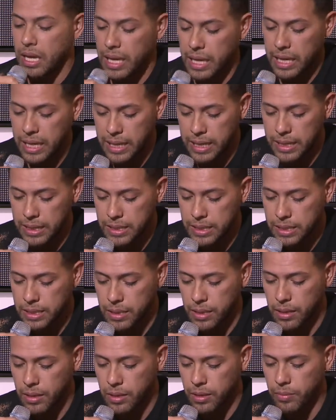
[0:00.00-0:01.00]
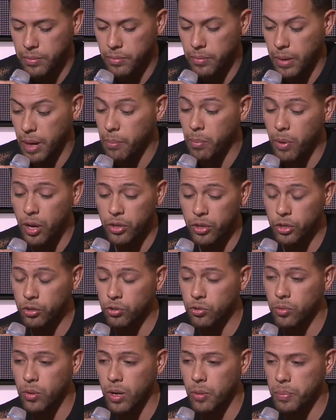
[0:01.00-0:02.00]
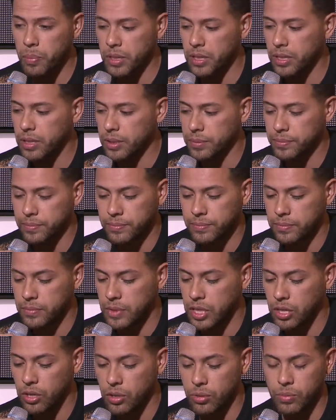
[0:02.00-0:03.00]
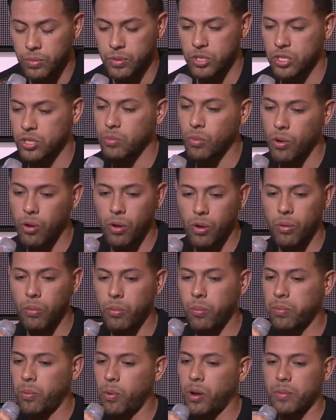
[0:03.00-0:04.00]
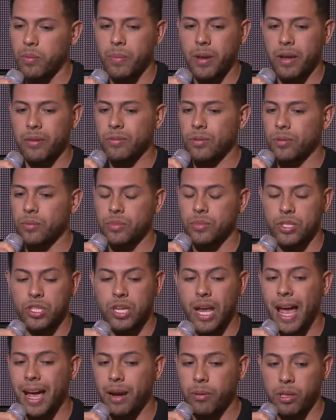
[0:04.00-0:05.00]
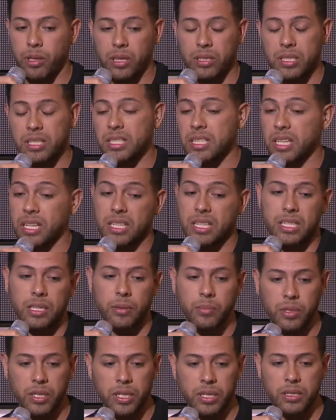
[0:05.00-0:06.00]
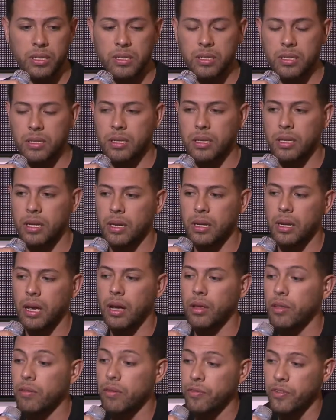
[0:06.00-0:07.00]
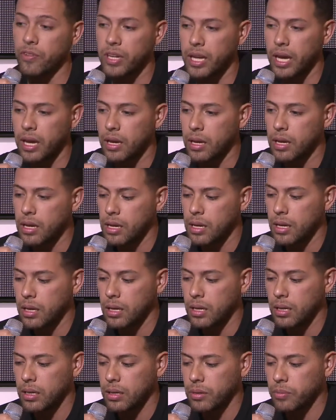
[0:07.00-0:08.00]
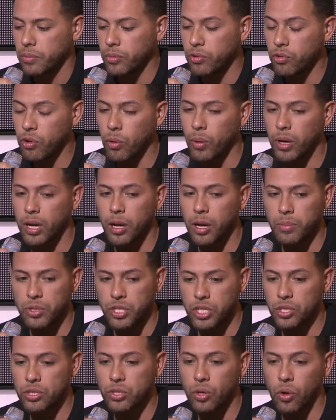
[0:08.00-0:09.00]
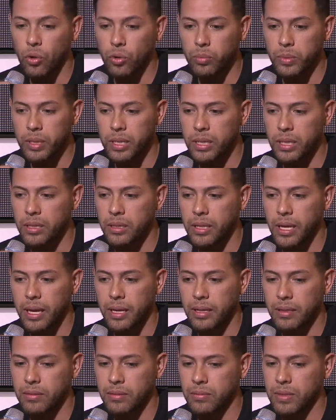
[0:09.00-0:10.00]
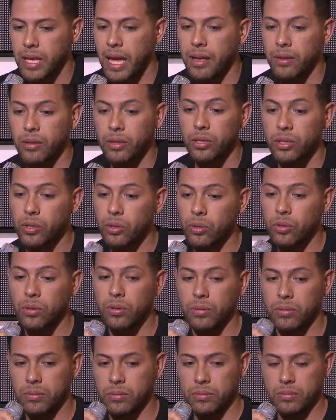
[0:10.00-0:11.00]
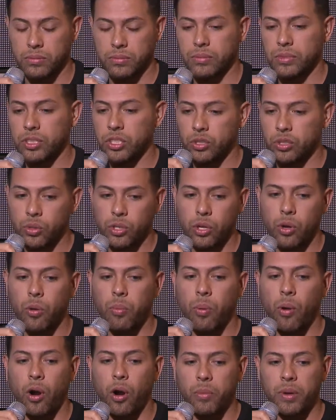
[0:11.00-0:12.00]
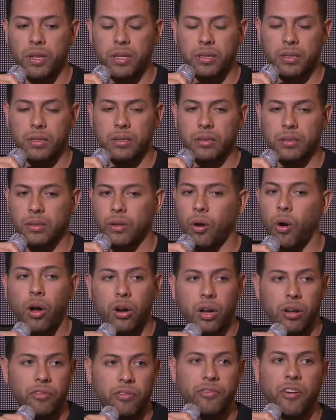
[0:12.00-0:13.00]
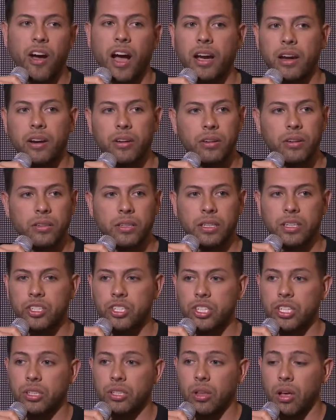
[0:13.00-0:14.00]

And uh, my mother grew up in a you know, small one bedroom shack with six siblings. And I'll never forget growing up, she told me that that little studio apartment caught on fire and she